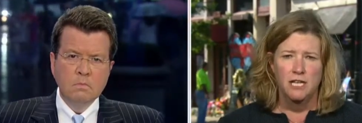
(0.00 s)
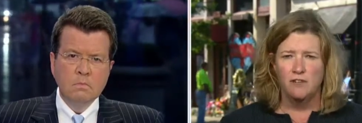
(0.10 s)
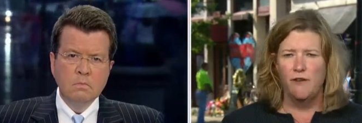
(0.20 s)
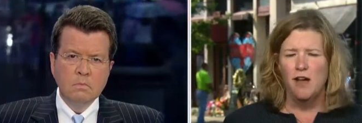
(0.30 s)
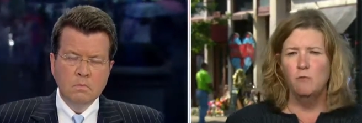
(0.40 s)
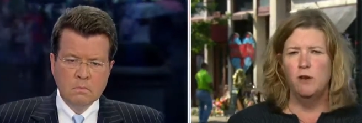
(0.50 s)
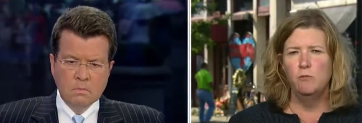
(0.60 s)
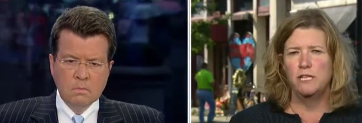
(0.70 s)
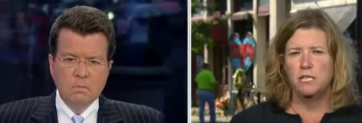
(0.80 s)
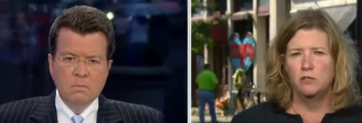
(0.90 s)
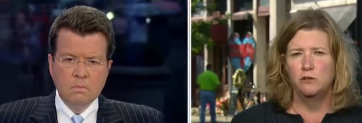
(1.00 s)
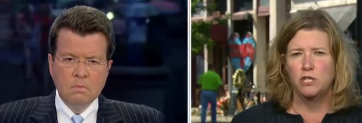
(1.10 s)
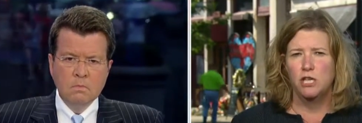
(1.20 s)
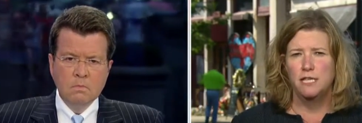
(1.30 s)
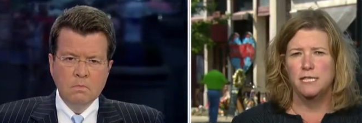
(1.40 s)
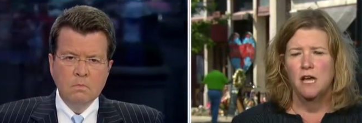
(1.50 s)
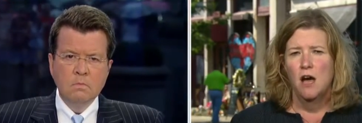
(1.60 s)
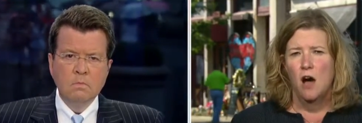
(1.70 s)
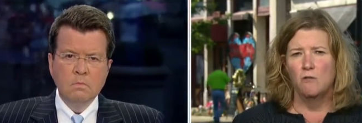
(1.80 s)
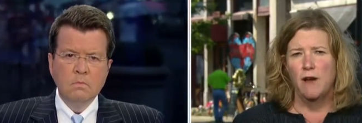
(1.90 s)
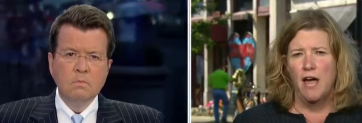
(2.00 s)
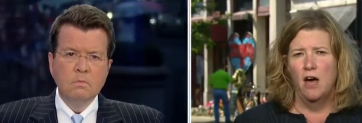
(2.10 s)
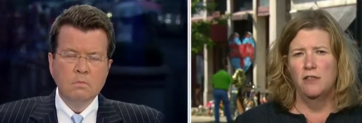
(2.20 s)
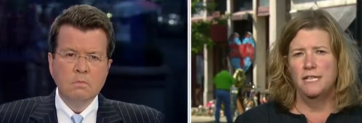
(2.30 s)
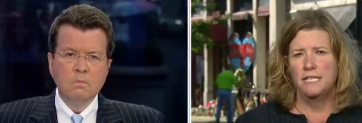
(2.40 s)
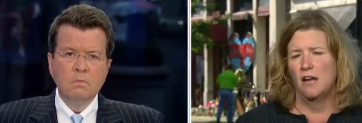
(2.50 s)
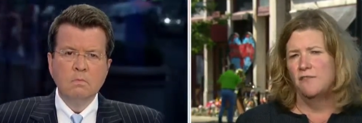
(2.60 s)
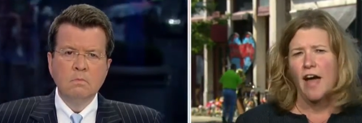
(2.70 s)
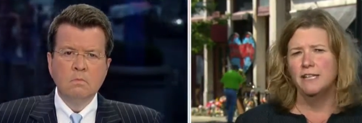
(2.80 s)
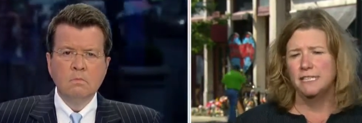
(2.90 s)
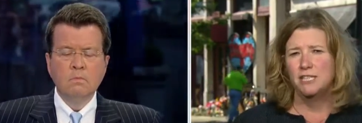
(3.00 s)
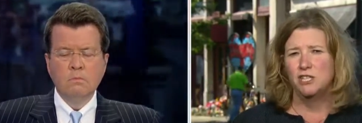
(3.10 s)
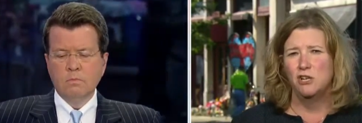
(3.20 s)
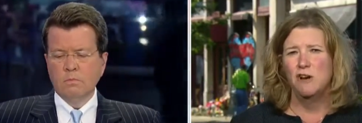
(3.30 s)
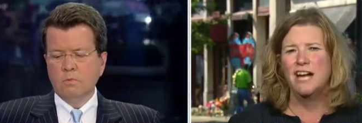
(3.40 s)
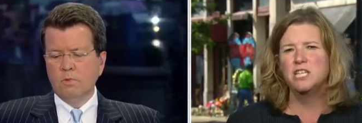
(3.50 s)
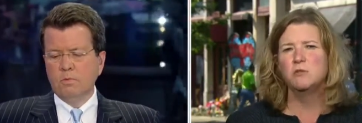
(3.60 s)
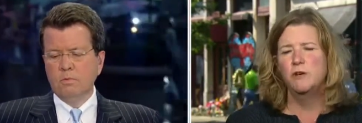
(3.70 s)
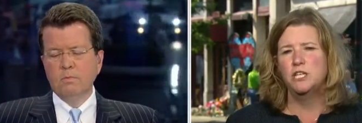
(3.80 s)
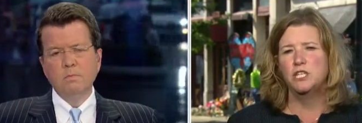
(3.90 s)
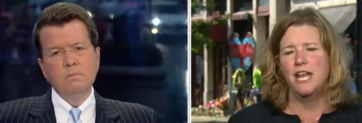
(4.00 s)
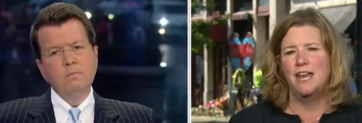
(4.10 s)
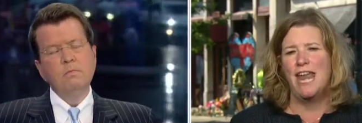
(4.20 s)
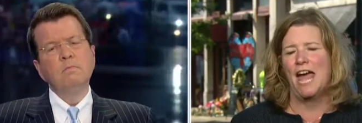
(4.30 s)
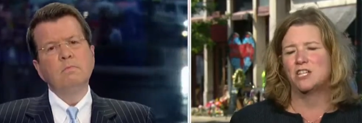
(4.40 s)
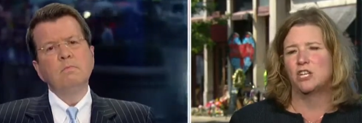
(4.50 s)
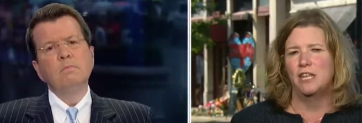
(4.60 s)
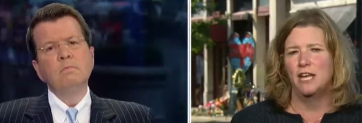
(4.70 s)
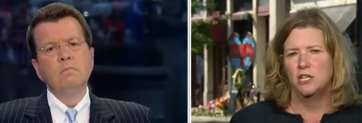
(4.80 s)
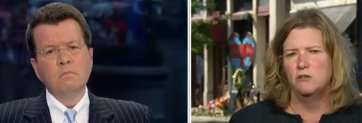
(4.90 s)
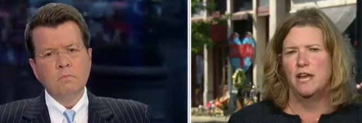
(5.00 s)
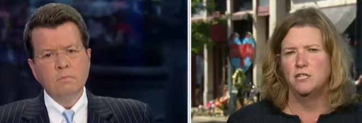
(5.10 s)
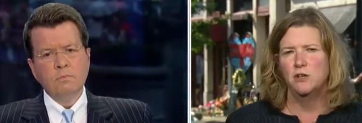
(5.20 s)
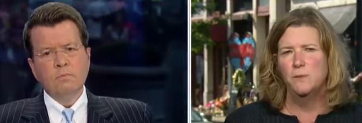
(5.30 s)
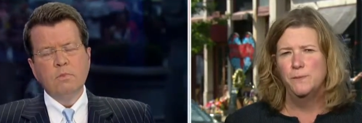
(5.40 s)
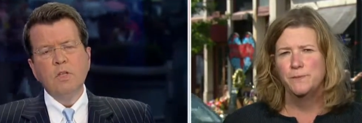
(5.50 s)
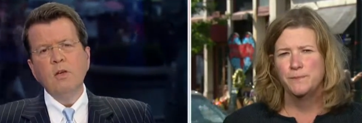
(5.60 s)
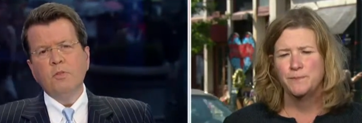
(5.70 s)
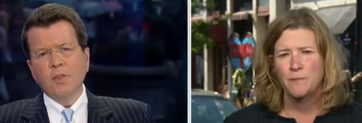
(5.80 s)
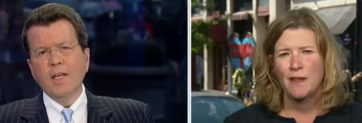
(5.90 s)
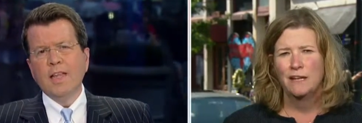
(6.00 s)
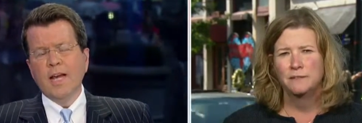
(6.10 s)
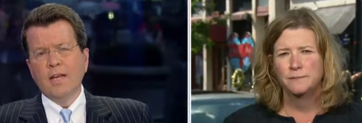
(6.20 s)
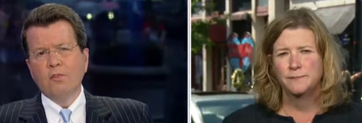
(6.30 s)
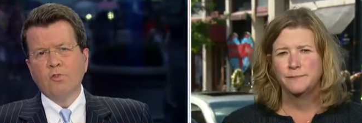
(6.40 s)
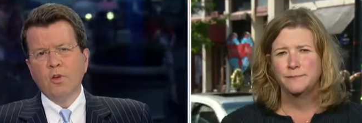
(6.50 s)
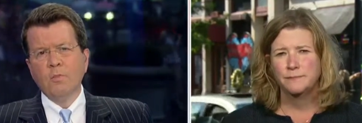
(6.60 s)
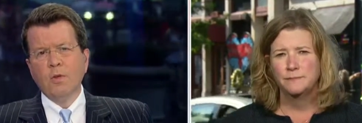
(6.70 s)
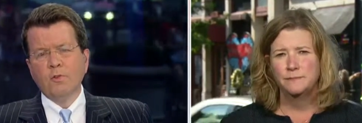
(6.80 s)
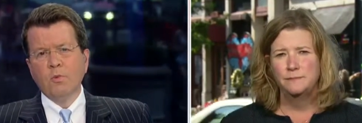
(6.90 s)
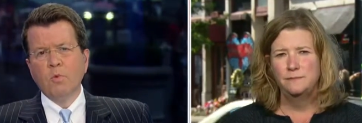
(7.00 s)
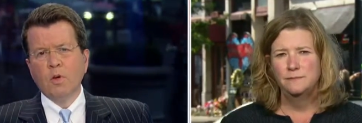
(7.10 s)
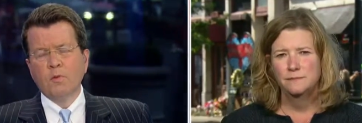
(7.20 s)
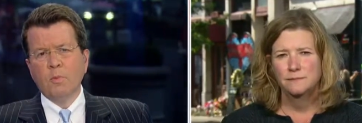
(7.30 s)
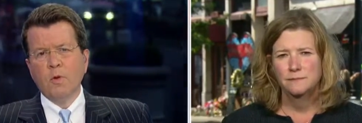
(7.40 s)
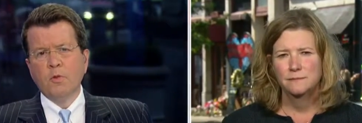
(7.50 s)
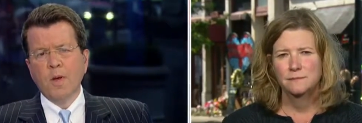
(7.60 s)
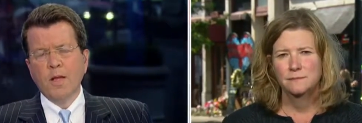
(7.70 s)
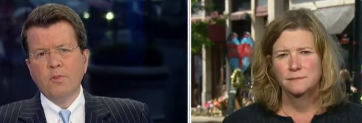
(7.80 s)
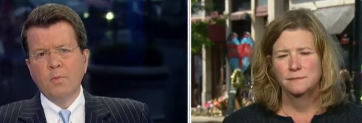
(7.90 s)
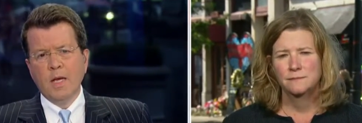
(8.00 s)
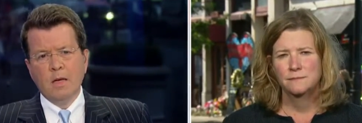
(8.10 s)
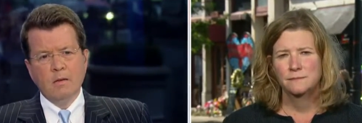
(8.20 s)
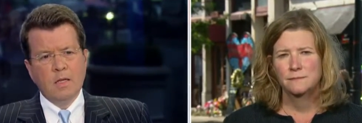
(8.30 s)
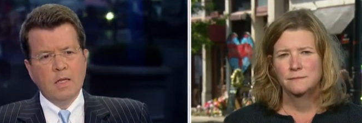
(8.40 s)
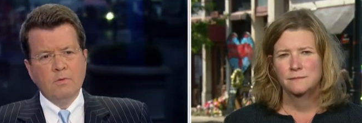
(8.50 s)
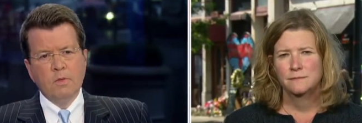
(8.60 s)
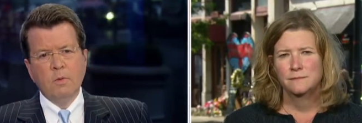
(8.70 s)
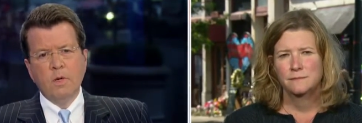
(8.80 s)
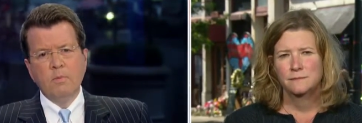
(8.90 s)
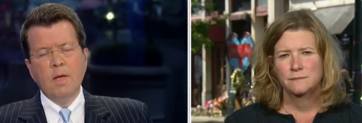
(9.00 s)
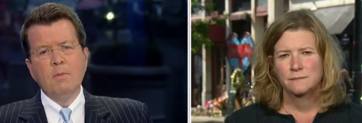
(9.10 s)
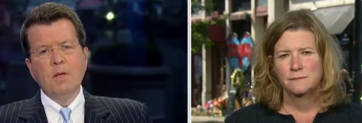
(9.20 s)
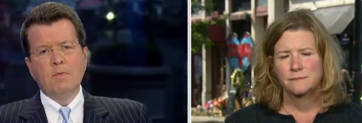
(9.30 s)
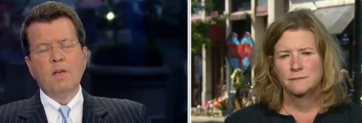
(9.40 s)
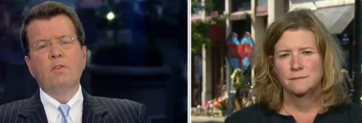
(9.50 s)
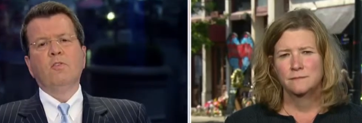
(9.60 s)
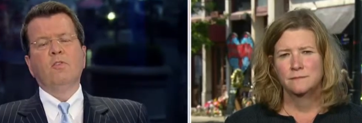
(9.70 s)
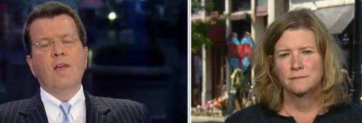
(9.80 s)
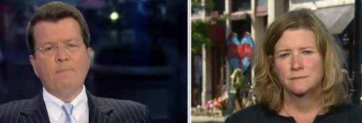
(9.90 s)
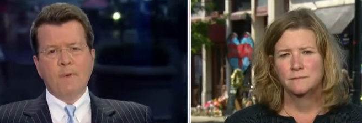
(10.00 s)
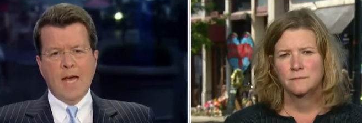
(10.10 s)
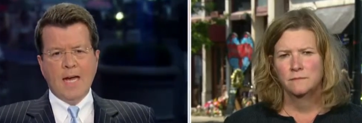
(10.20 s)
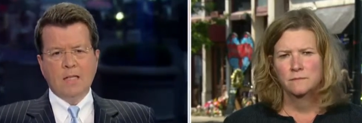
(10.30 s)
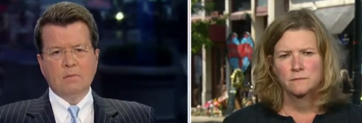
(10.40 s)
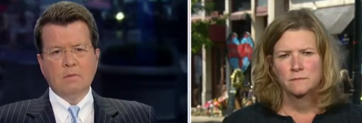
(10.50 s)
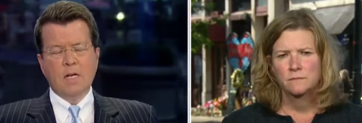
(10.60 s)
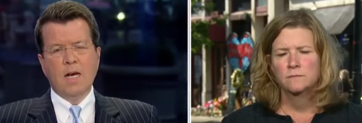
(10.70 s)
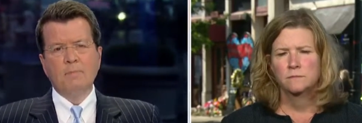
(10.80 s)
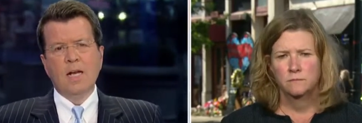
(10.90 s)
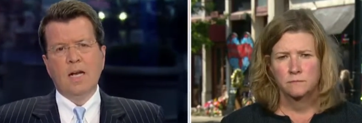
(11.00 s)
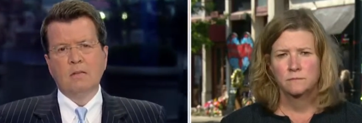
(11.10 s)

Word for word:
Speaker 1: to find win-win solutions around this gun violence issue. I just wish that nationally they could do that too.
Speaker 2: Do you think that extremism works both ways, Mayor, that everyone, maybe if they just step back, calm down,